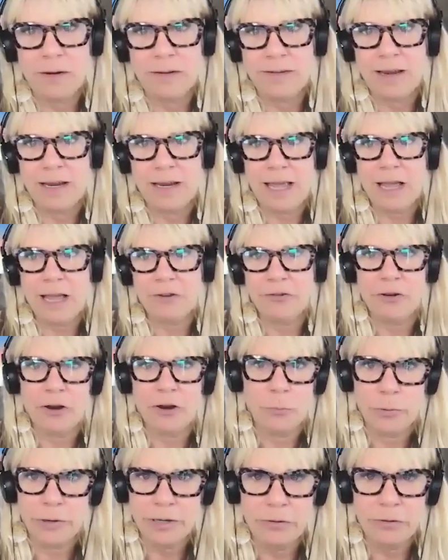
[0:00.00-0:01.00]
and take action
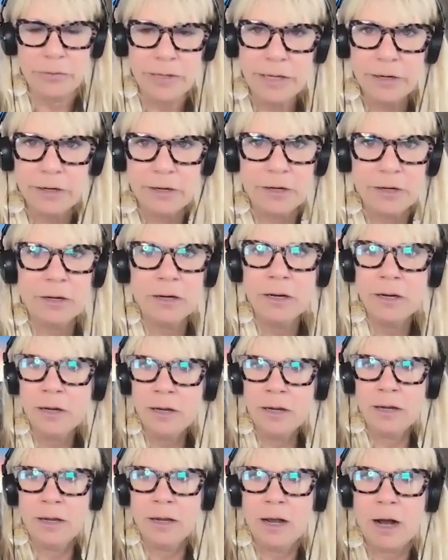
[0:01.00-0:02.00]
on what you hear
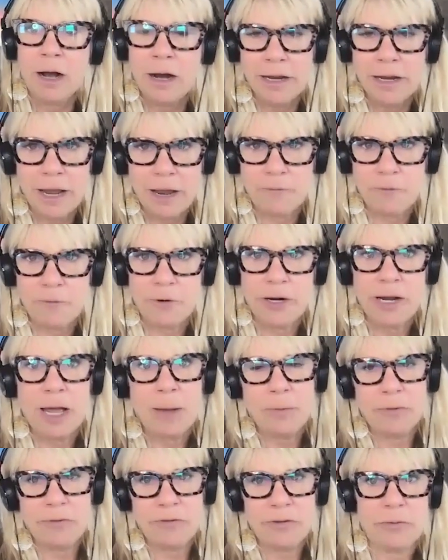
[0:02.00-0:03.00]
on every
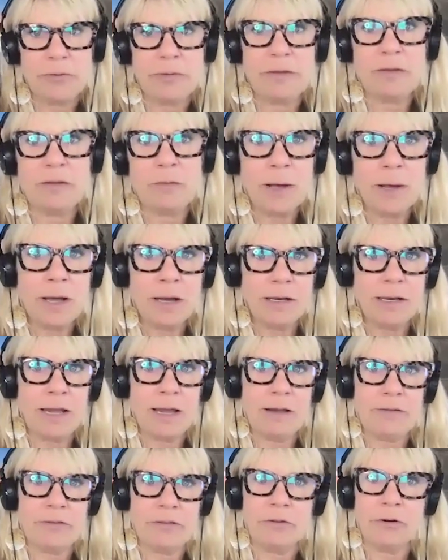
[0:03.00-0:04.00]
episode of this
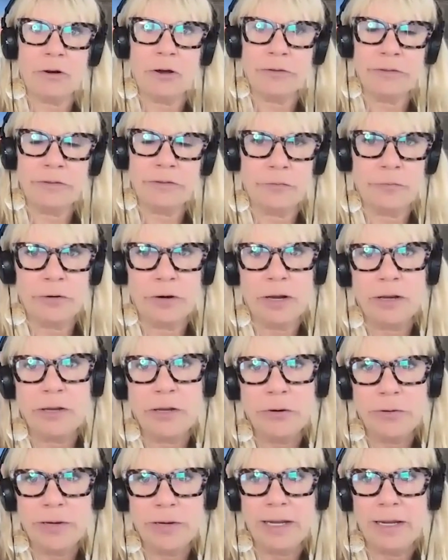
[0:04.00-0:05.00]
podcast. They're all different and
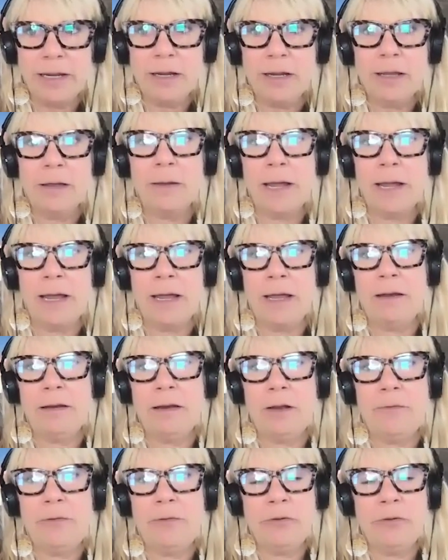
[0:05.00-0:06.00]
unique.
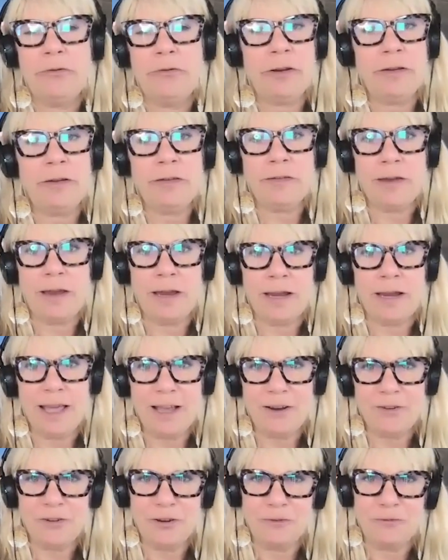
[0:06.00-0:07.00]
And if you just take
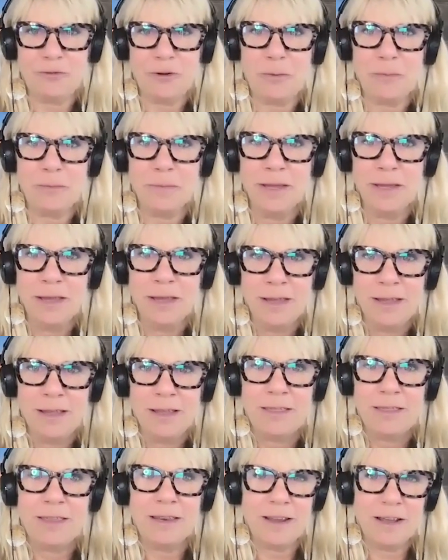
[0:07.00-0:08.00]
action from
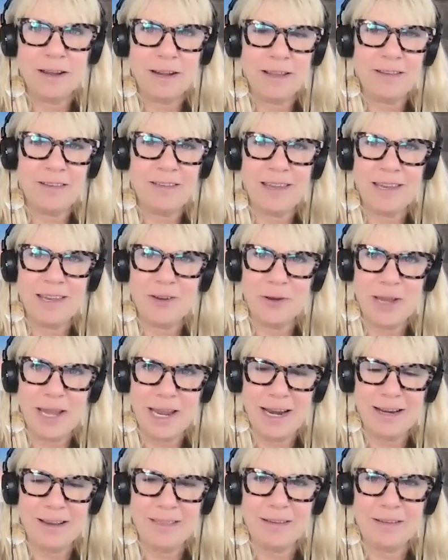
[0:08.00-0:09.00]
the nuggets that you
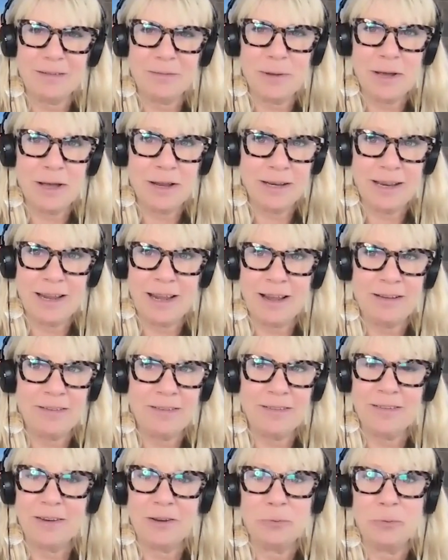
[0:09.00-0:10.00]
gain in this
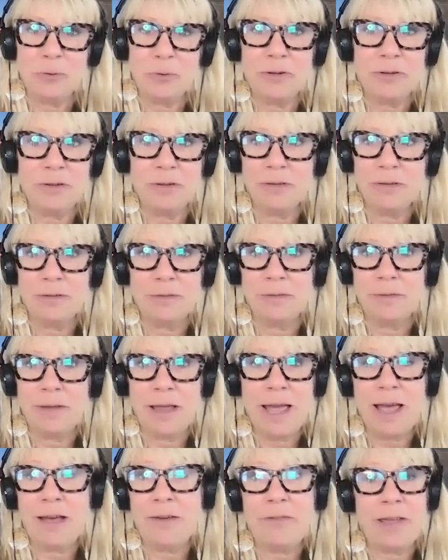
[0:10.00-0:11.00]
podcast, you will
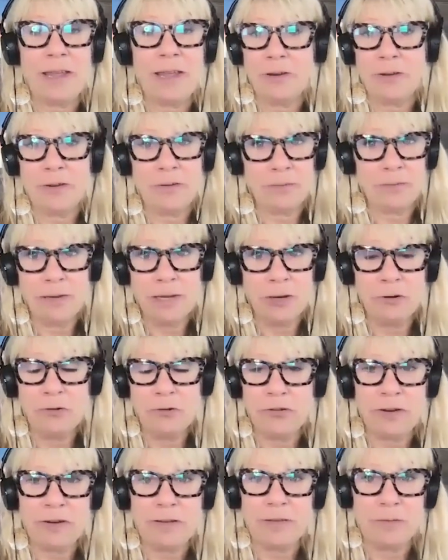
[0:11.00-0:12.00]
have a
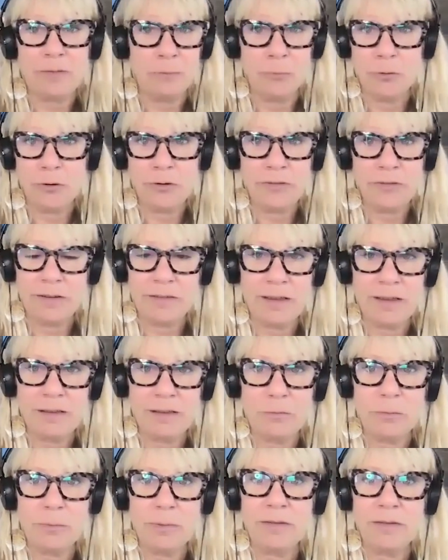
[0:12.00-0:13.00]
hugely more
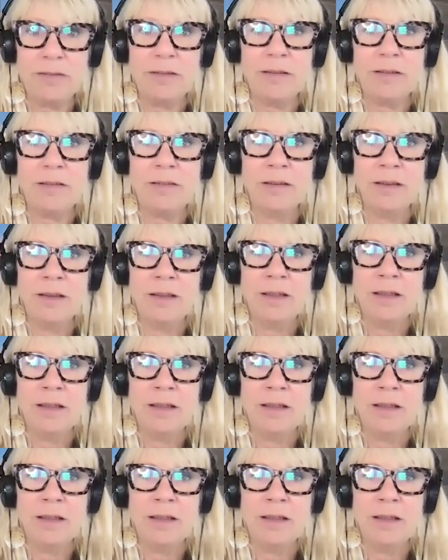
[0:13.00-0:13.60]
successful business